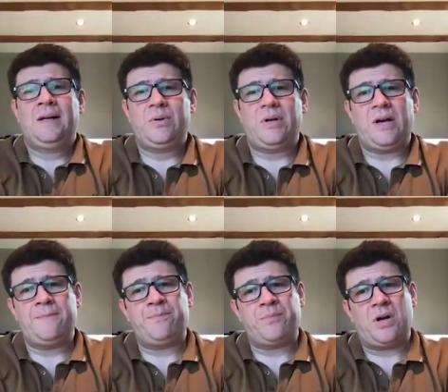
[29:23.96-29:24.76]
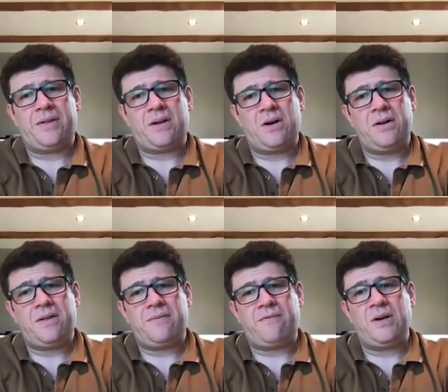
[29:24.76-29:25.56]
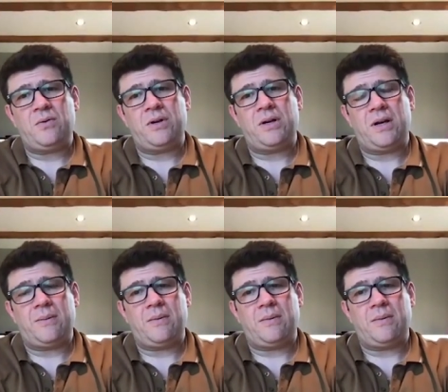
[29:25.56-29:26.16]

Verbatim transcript: but um, i kind of feel that